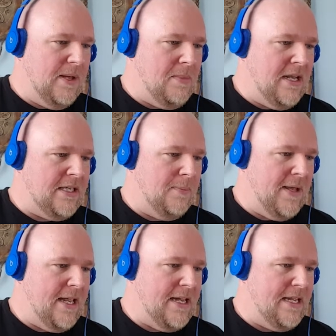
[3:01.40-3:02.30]
me a minute to
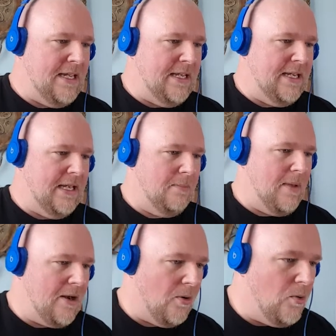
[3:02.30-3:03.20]
play.
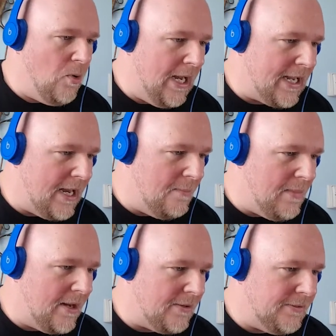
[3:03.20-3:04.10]
Medal. Ooh, I got a
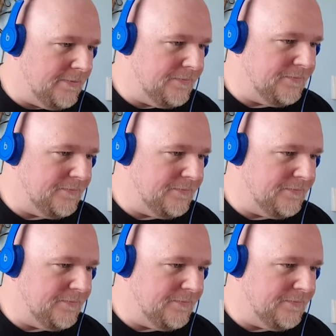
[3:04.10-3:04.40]
medal.